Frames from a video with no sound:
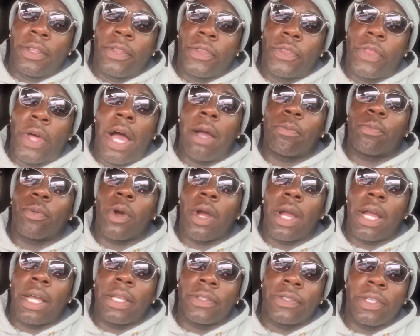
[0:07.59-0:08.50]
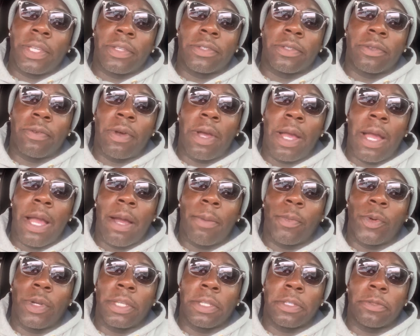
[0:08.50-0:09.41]
thought process of how I'm
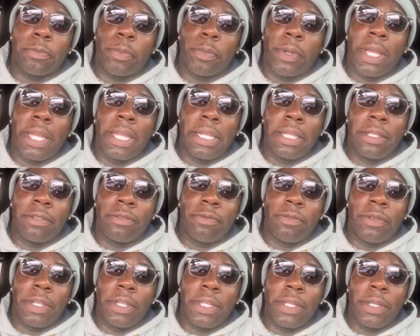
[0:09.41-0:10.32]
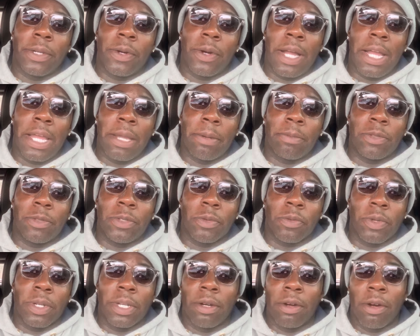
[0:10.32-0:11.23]
going to explain this video, I am
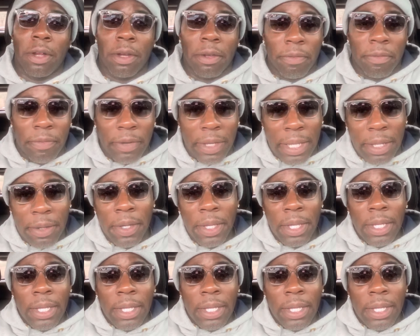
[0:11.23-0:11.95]
Terrell, Hall of Fame,